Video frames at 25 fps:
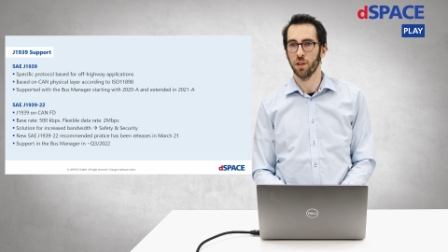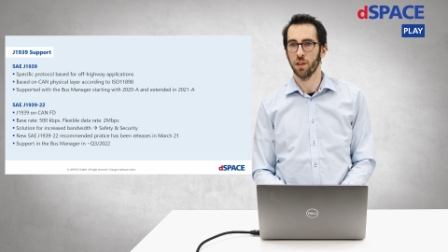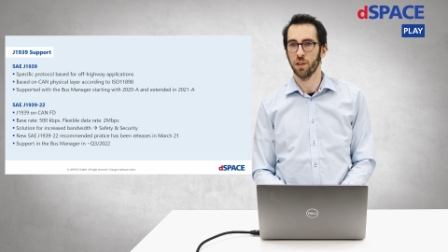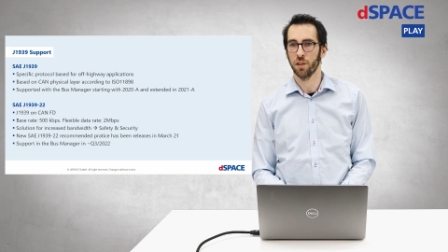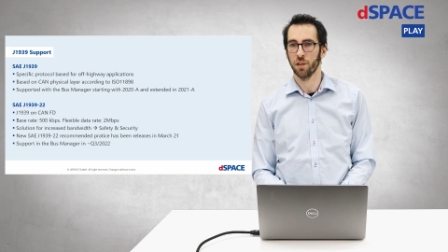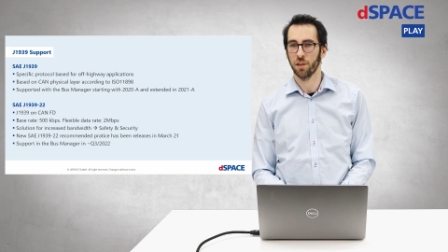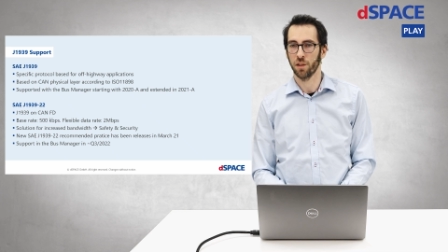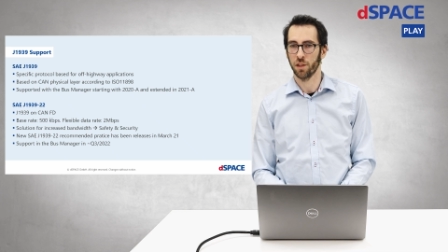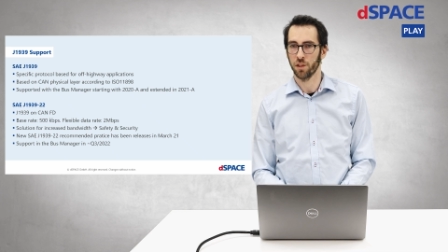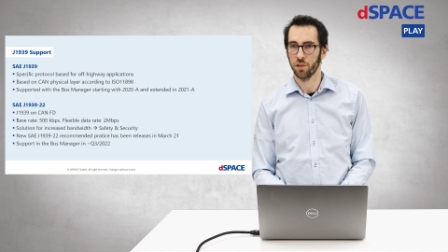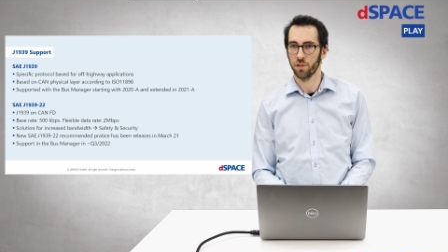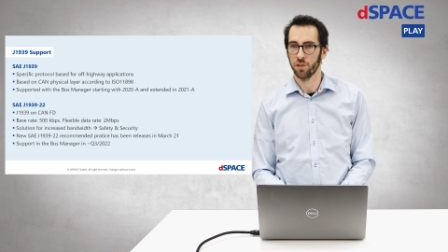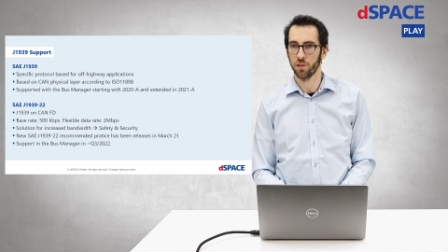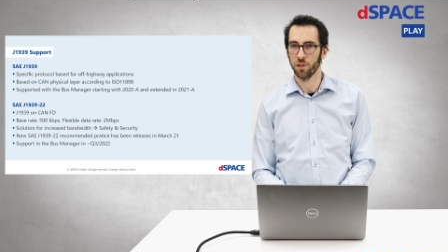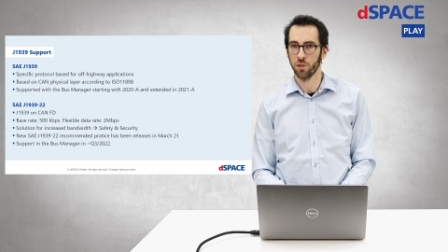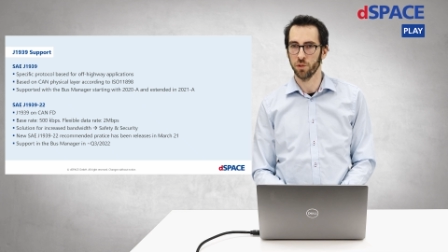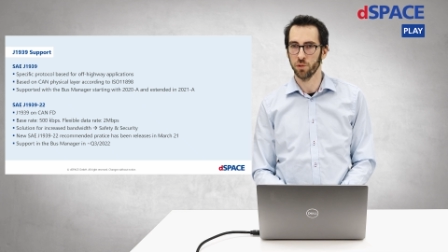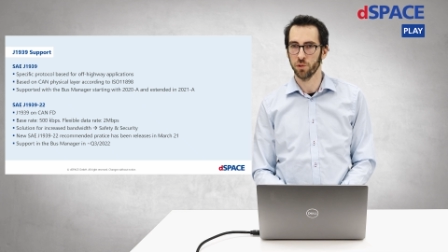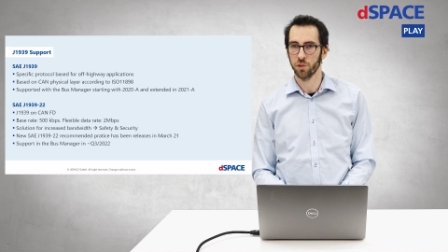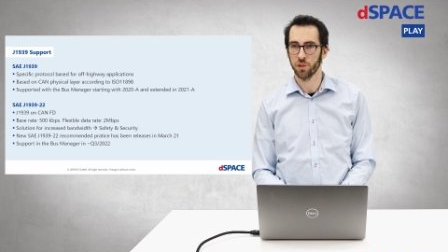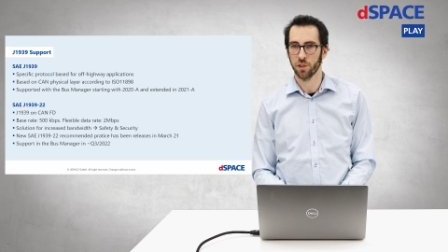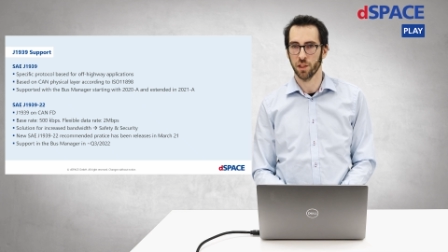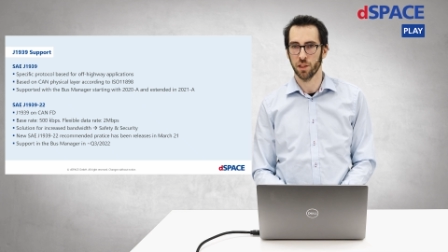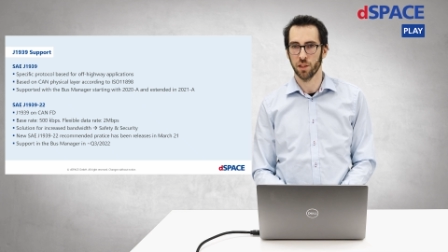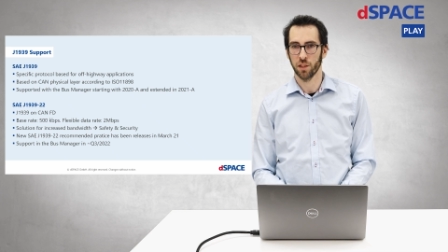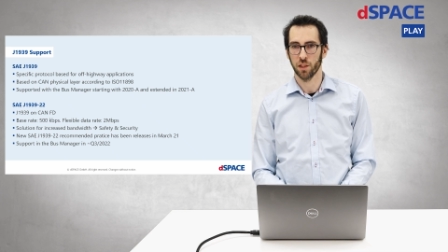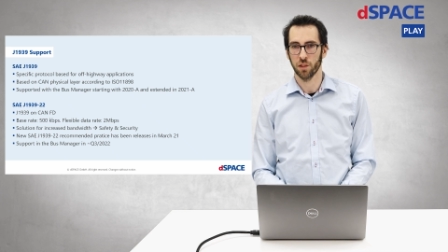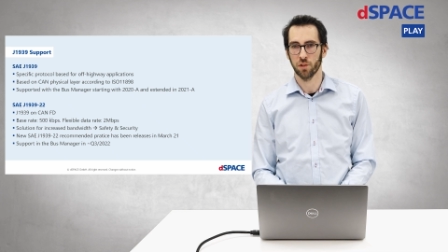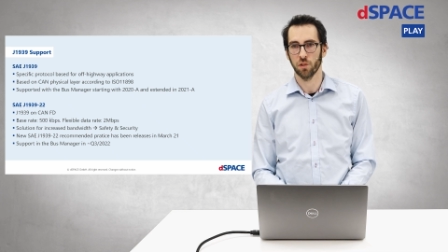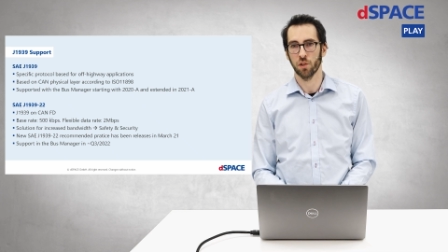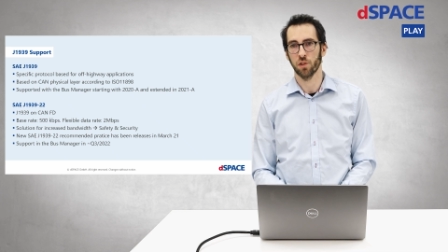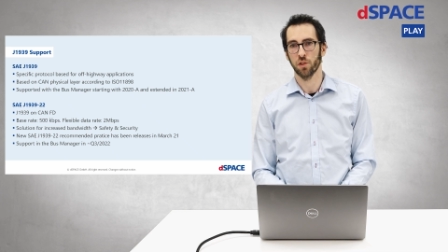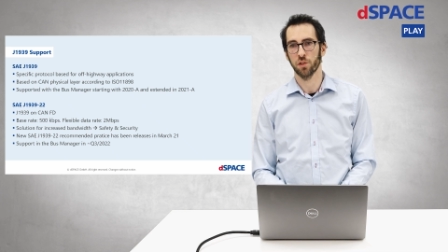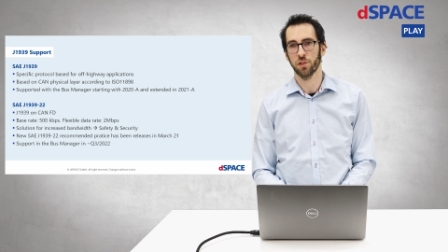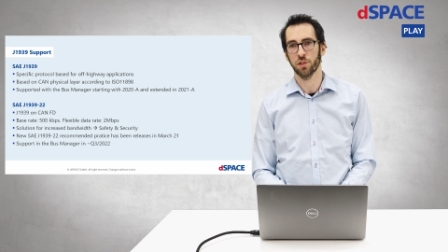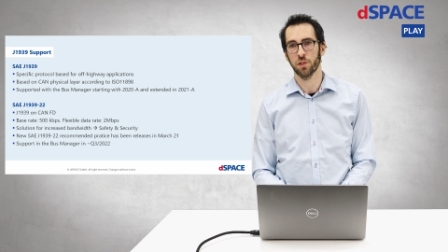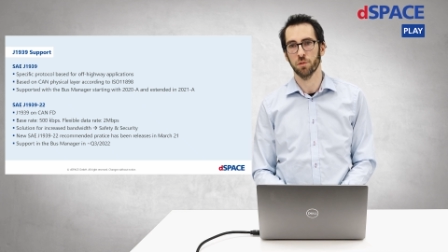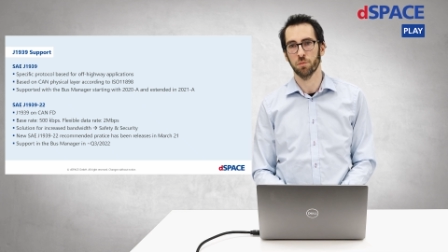this new standard
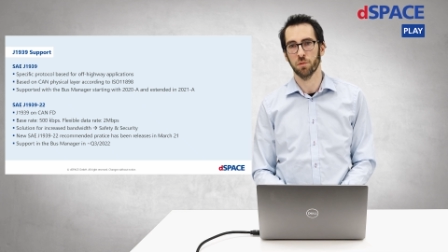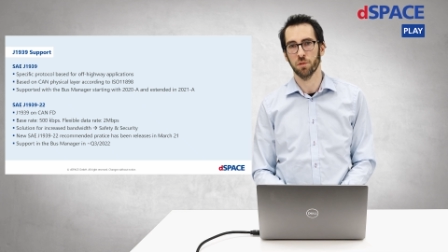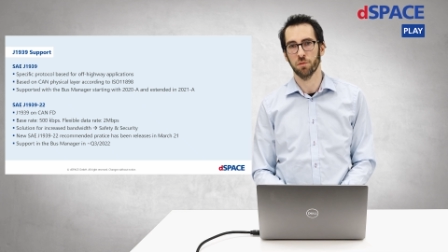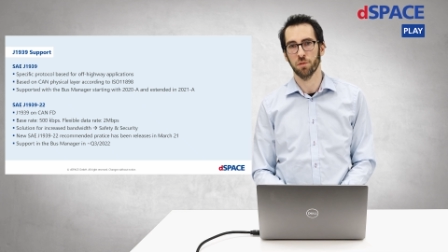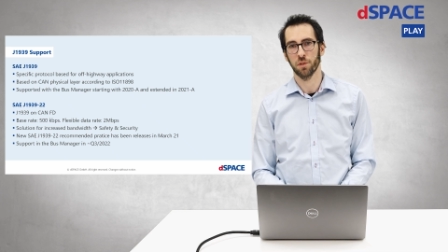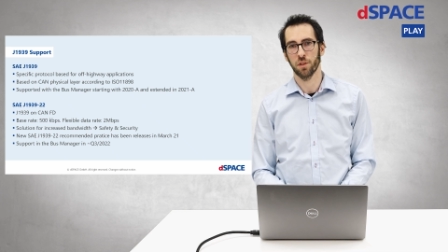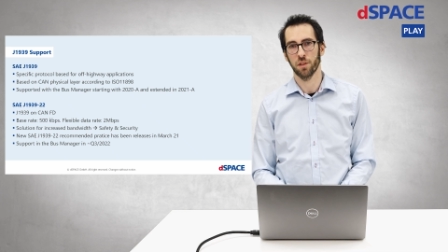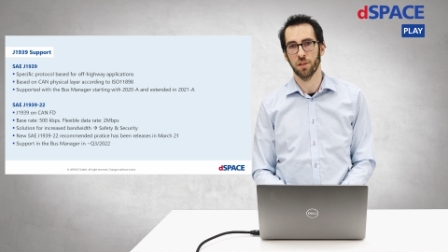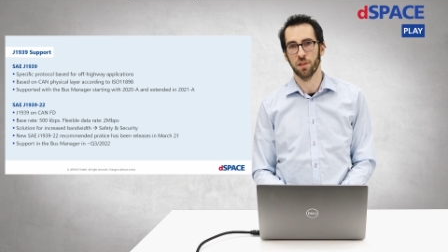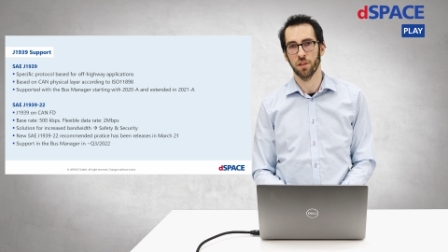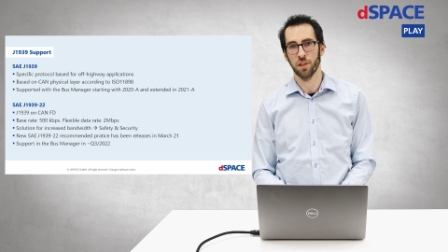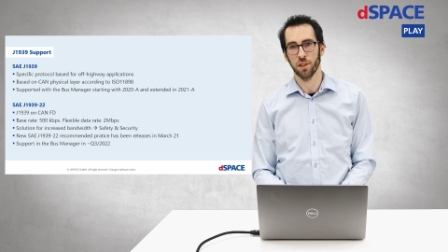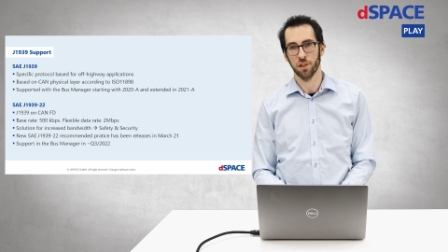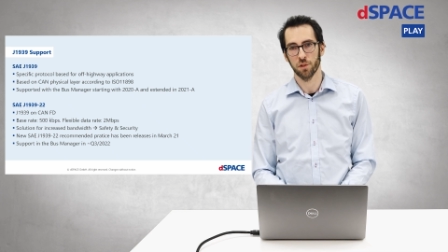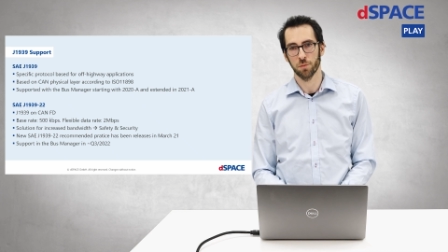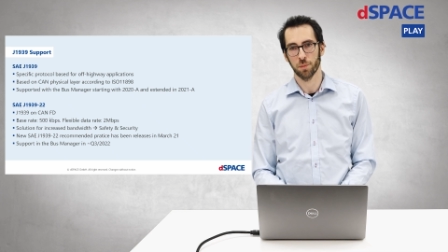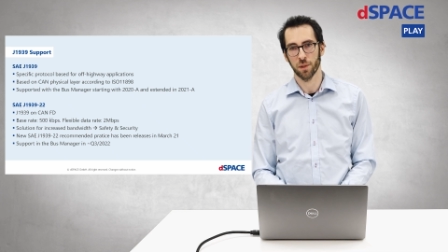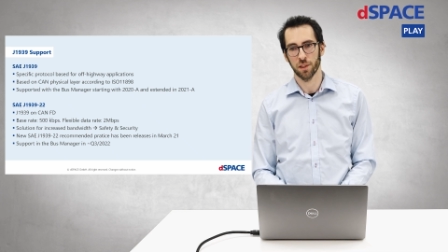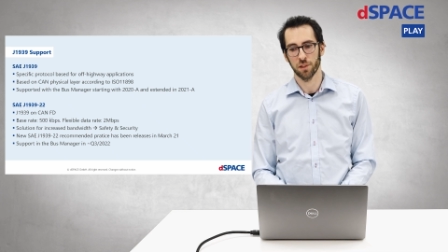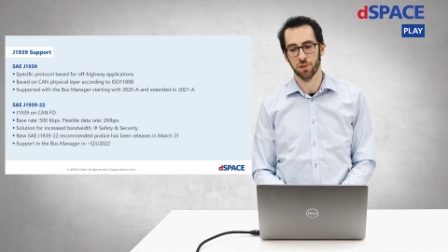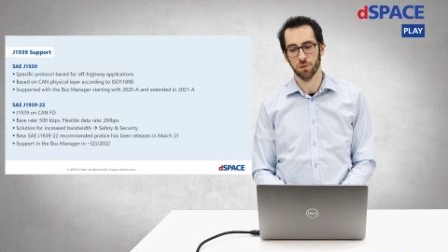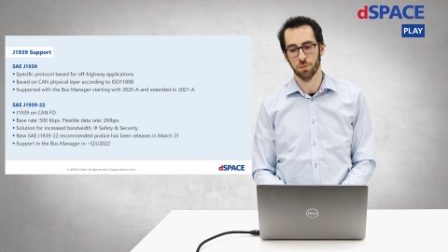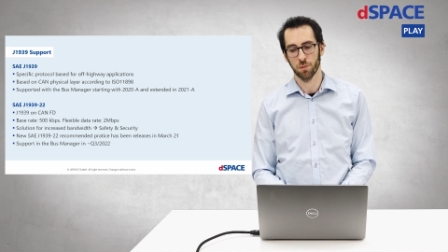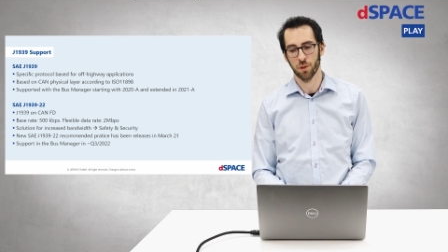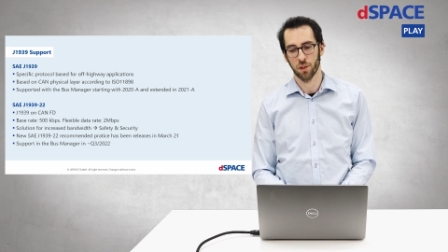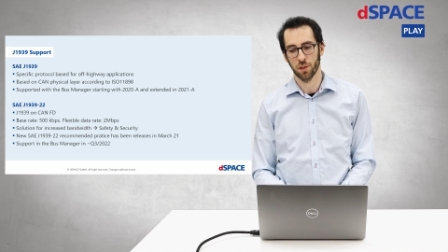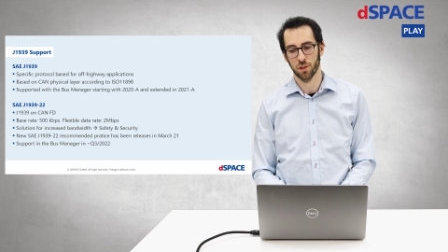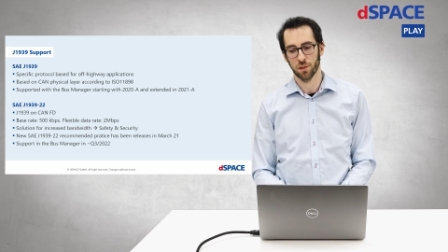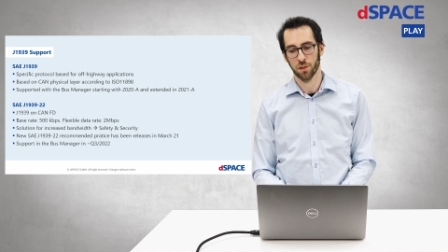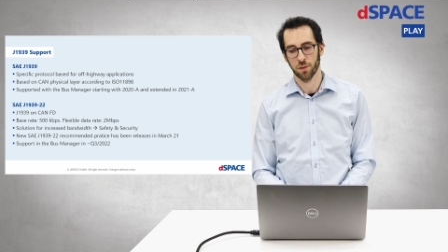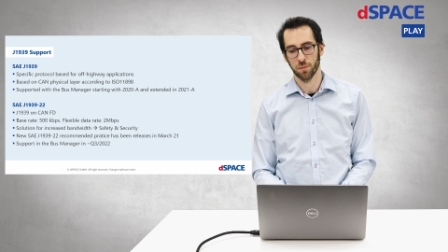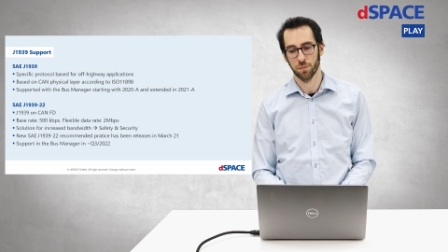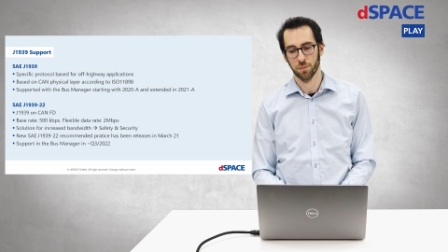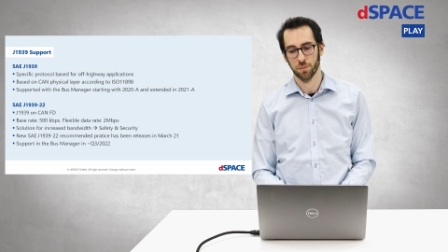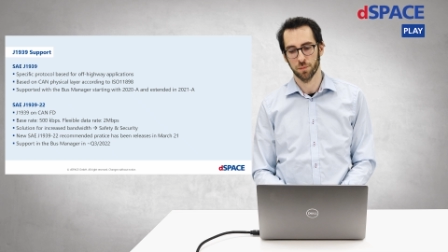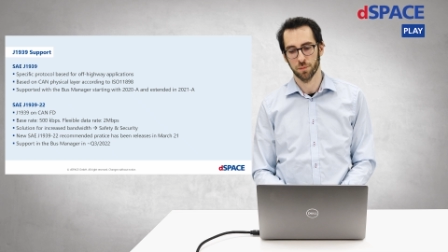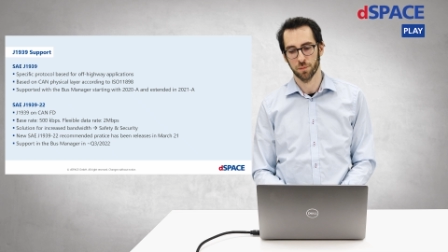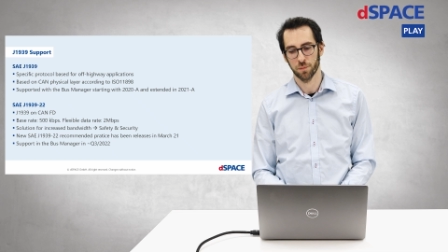also within the DSpace world.